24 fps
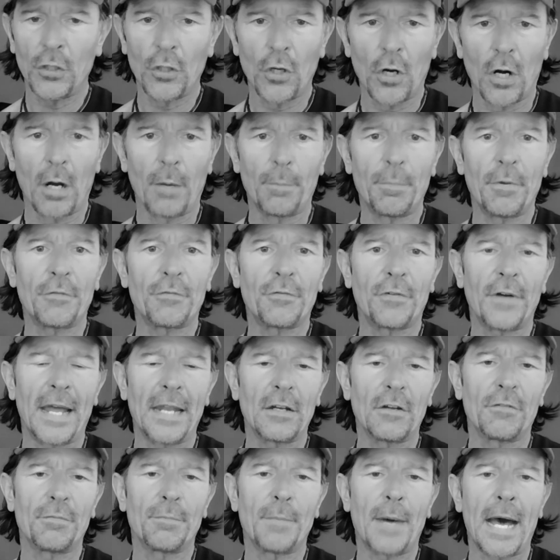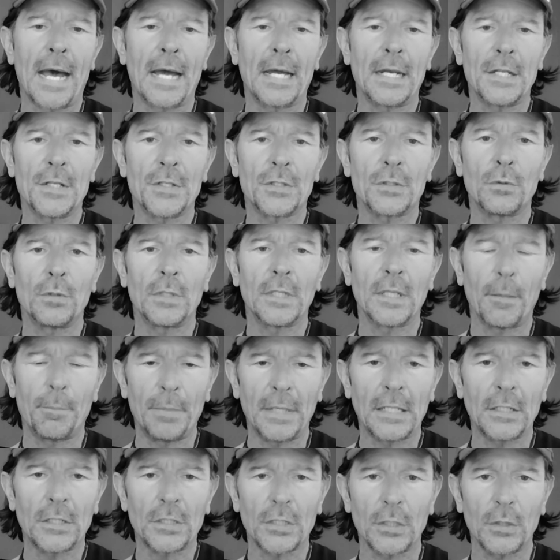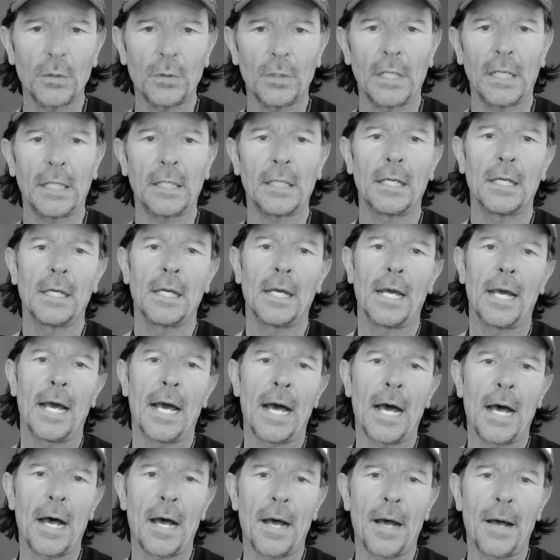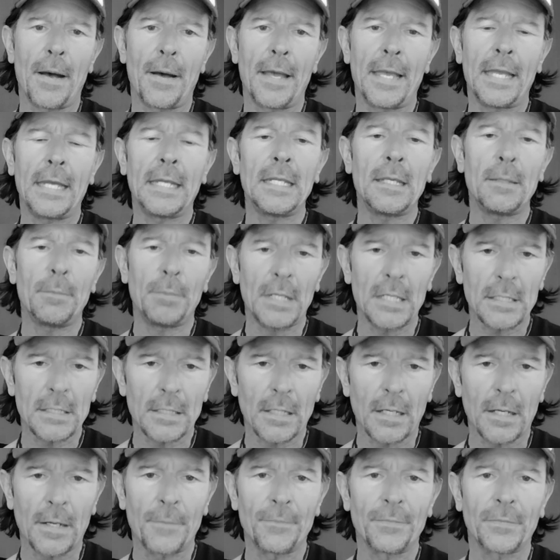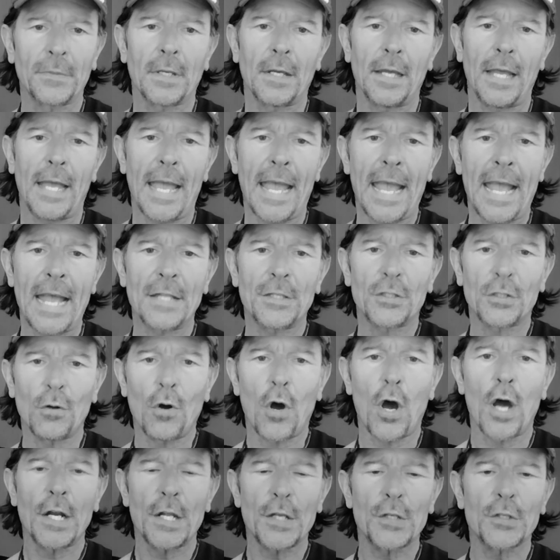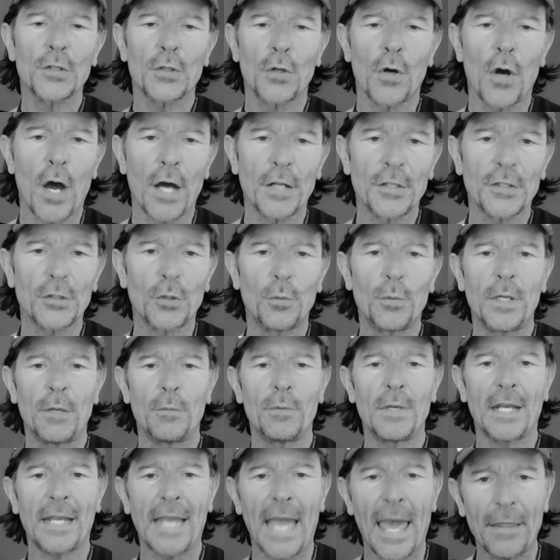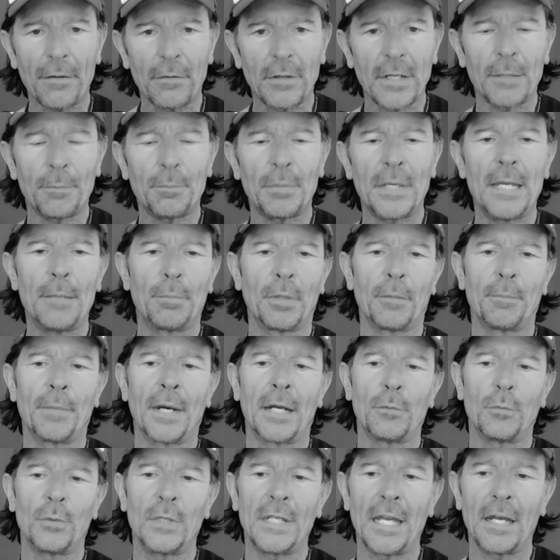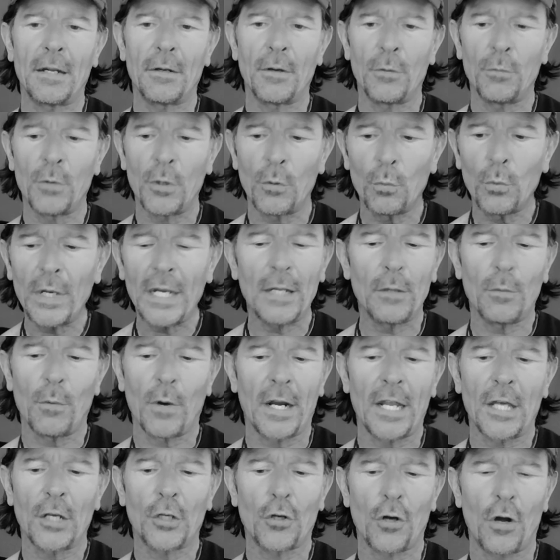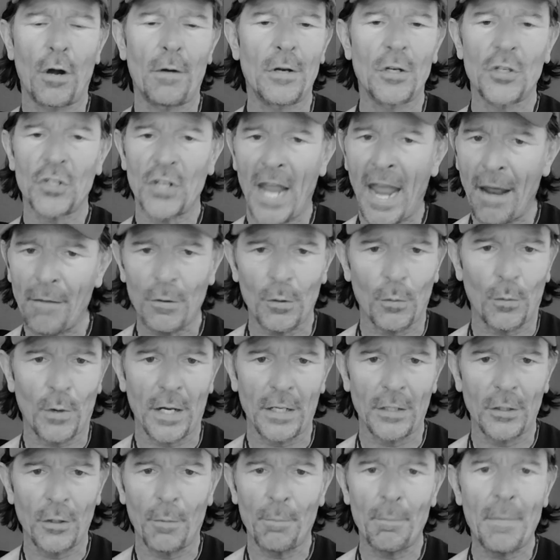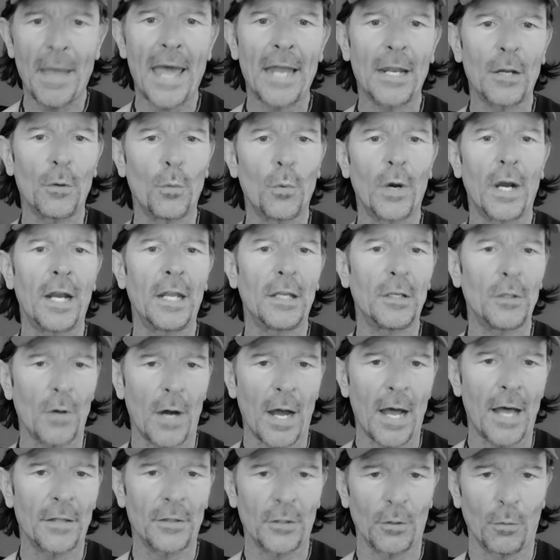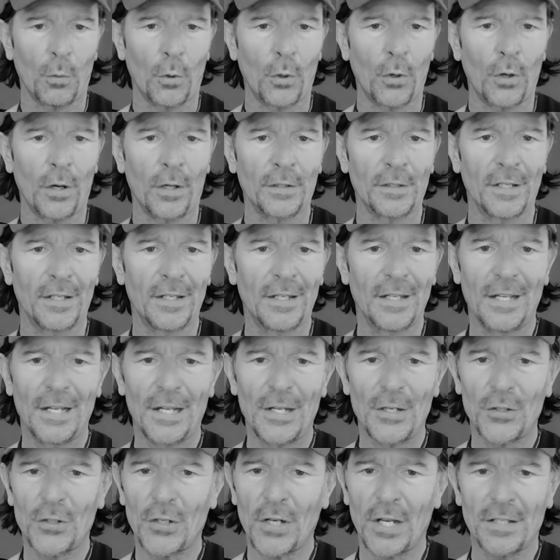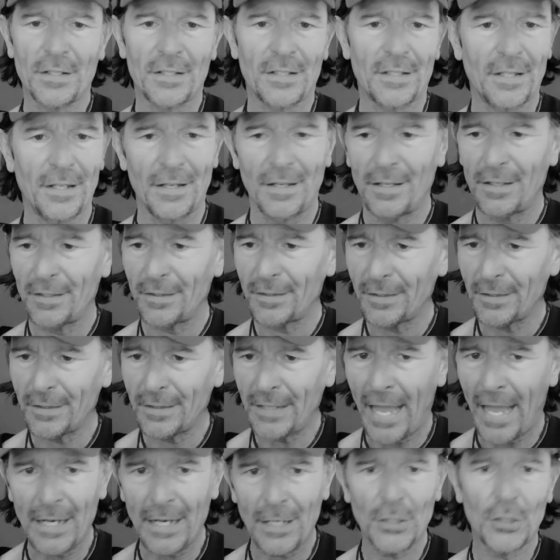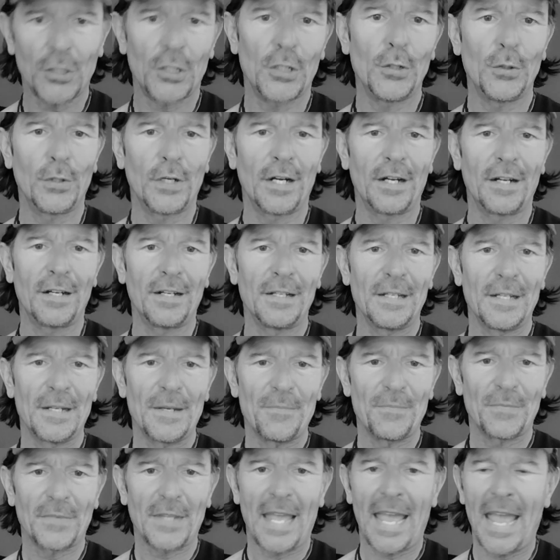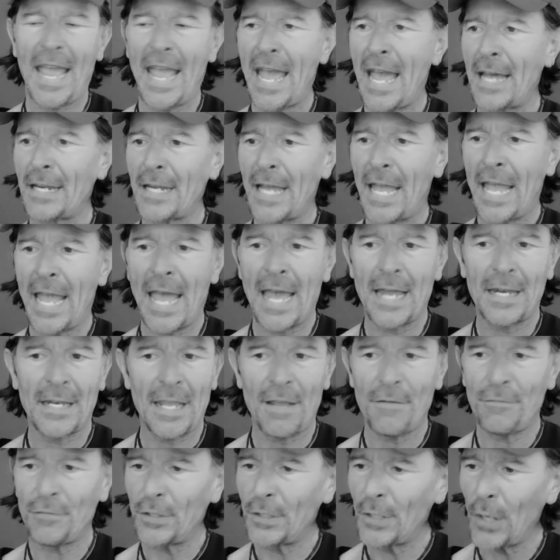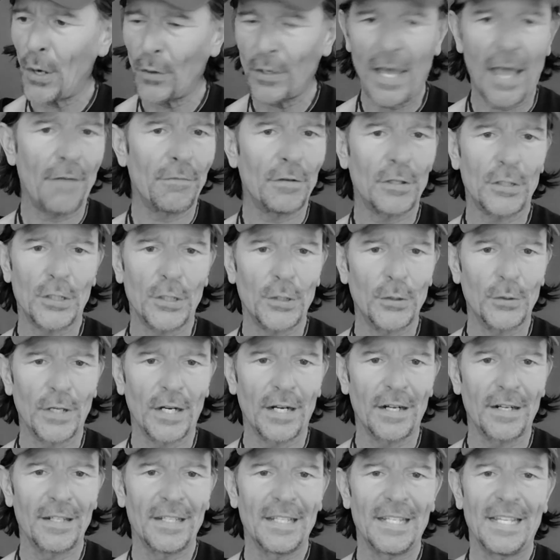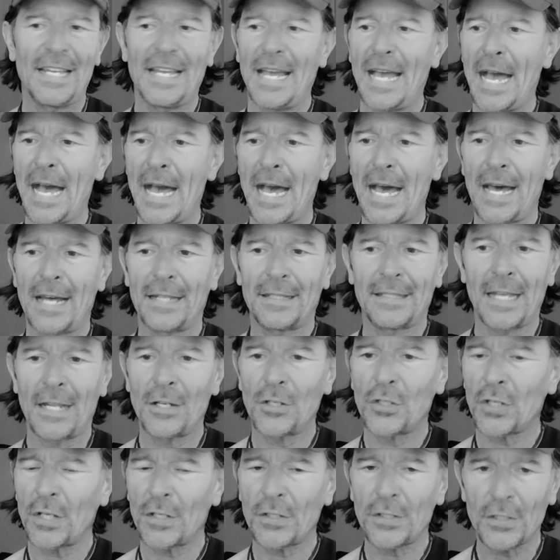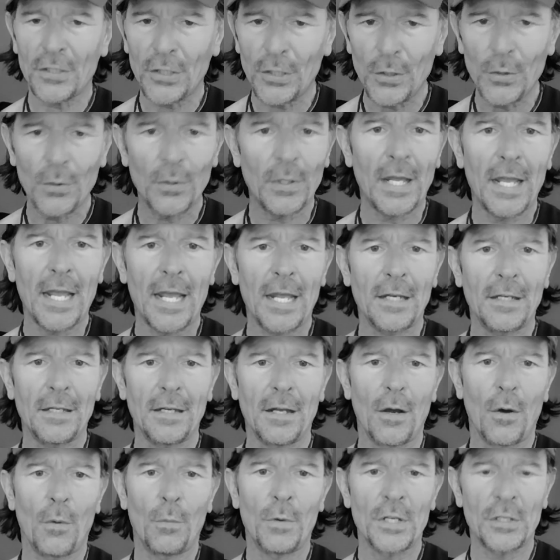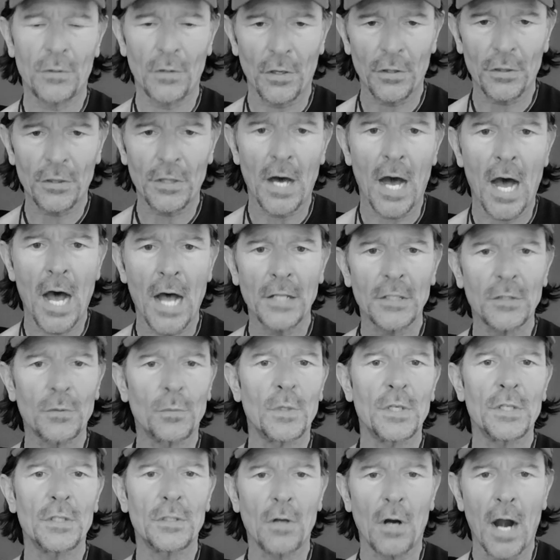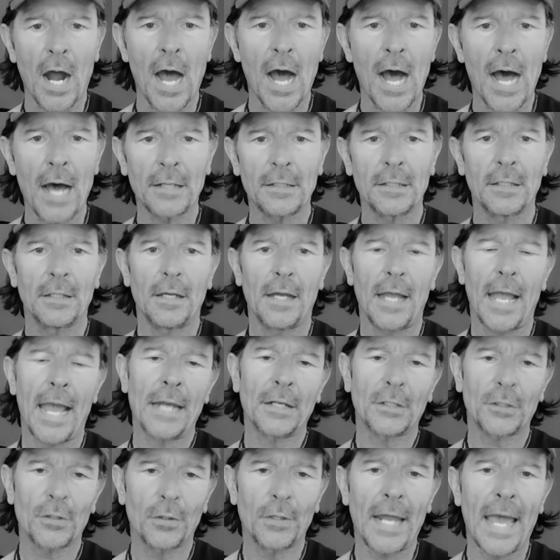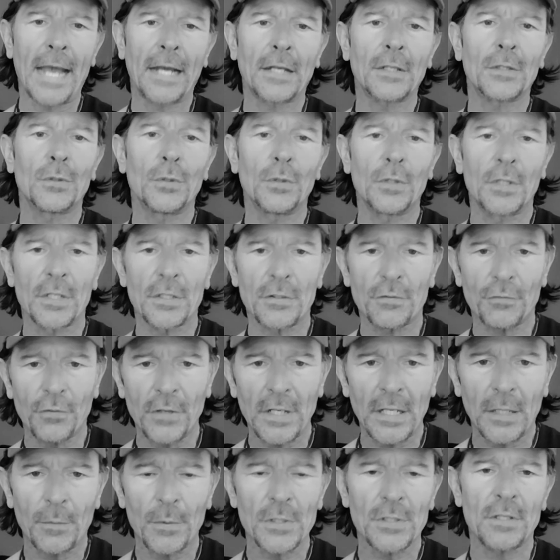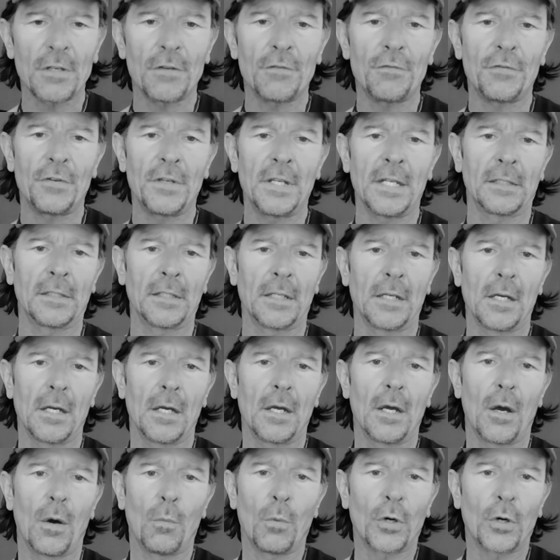In Europe, a friend of mine is doing a big tuning in Ibiza, and so on and so on. So we're gathering people, but we really want to encourage everyone, no matter where you are in the world, just get a tuner. And if you don't have a tuner, then just tune in with your thoughts, with your heart, and connect to this frequency field,